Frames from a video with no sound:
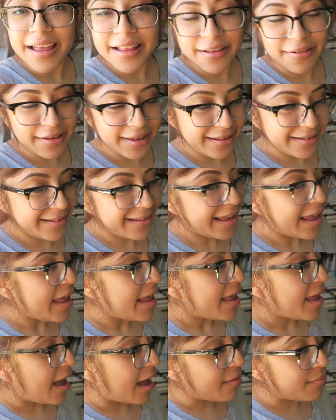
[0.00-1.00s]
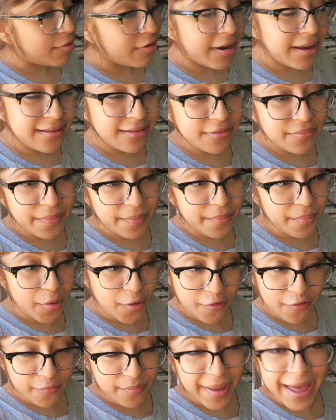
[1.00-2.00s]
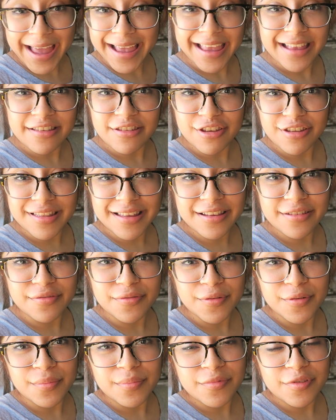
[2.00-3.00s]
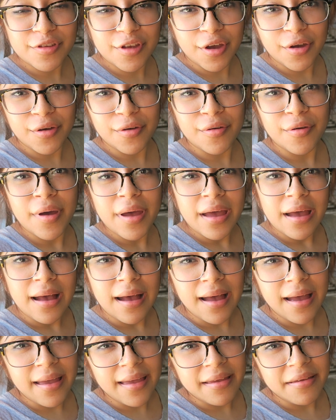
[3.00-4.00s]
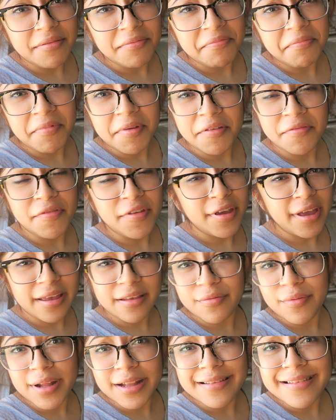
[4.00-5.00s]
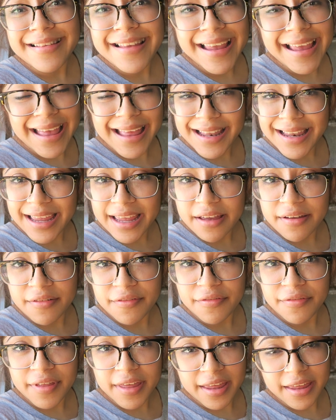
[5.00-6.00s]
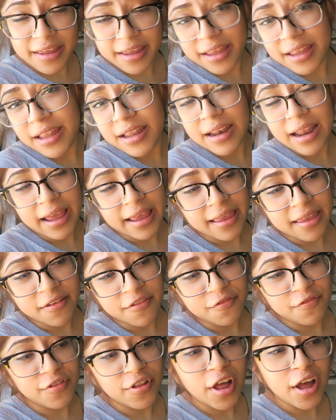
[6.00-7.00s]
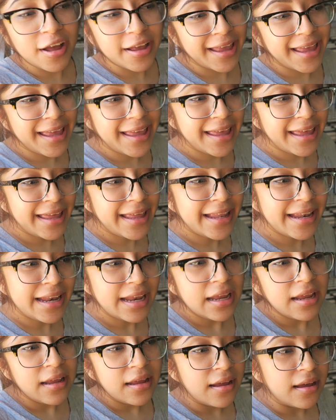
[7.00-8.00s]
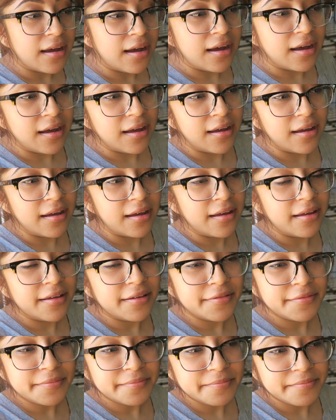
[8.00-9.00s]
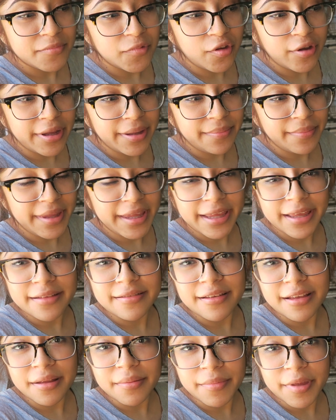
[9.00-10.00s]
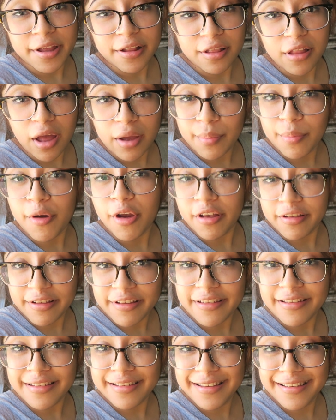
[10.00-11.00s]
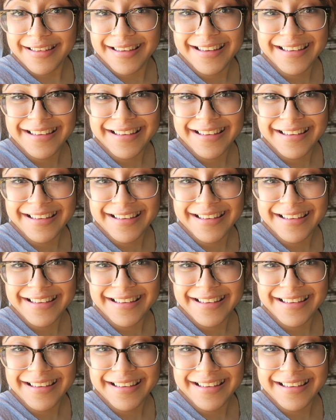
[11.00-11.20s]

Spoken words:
Anyways, I'm trying to move back into this room, so if you guys want to see any of it, I can vlog it. Knowing me, it's gonna be a long process.